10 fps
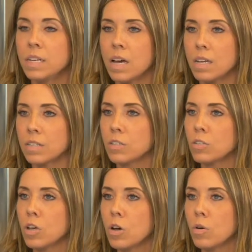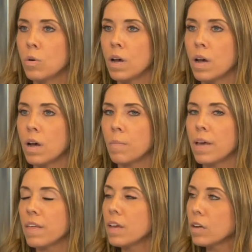It does. So um,
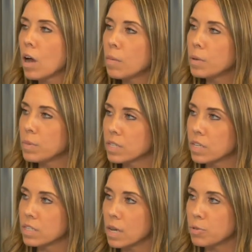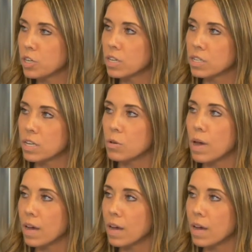I think a common misconception is that you